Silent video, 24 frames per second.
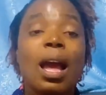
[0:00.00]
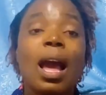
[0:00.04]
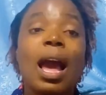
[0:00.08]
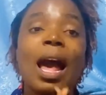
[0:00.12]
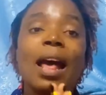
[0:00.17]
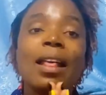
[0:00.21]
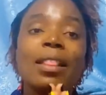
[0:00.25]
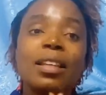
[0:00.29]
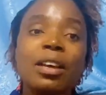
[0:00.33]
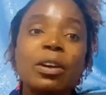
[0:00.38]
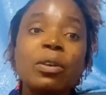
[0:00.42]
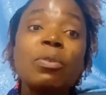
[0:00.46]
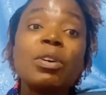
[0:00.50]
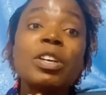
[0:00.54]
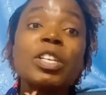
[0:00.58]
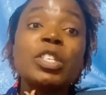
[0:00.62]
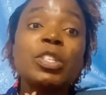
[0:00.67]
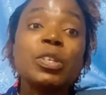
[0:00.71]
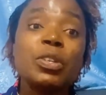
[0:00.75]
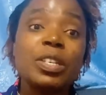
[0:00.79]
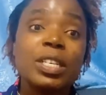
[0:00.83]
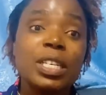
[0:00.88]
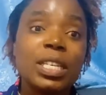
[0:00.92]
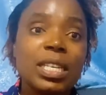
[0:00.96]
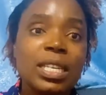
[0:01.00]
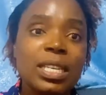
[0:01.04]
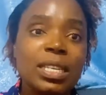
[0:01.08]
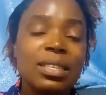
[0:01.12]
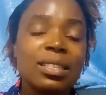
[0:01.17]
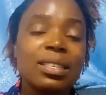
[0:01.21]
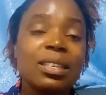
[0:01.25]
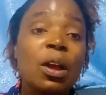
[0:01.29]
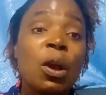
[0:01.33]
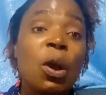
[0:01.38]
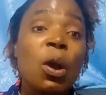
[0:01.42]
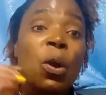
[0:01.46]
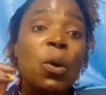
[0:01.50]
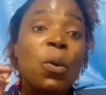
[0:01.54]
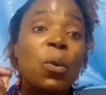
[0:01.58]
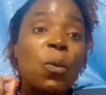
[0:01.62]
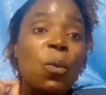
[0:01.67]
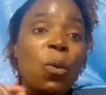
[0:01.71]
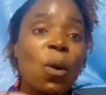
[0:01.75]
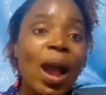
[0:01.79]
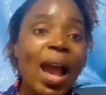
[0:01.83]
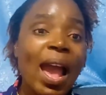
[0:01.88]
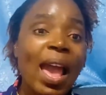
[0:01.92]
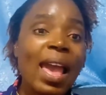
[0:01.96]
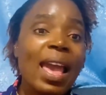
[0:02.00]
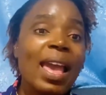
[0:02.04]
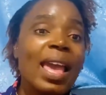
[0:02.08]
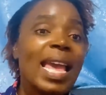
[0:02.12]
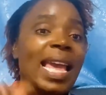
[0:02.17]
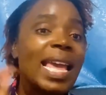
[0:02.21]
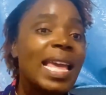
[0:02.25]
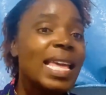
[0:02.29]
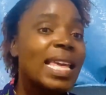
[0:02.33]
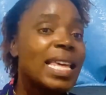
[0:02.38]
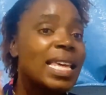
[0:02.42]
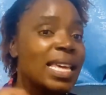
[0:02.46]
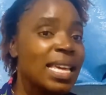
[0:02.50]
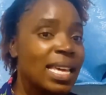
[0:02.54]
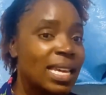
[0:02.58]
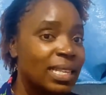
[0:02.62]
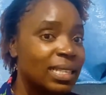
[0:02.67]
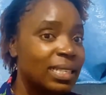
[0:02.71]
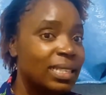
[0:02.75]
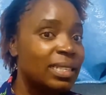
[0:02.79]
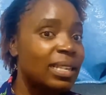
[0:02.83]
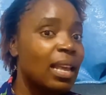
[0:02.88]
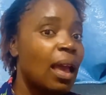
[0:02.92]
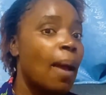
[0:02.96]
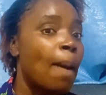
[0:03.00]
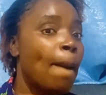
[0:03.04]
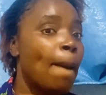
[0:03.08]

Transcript: And the question is, why is